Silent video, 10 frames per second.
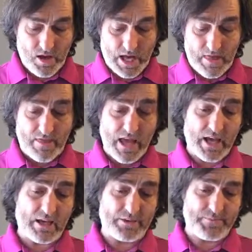And
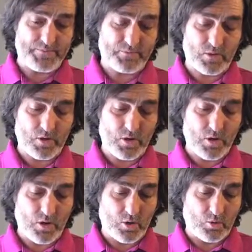then
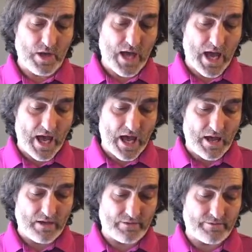we
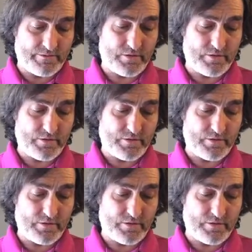have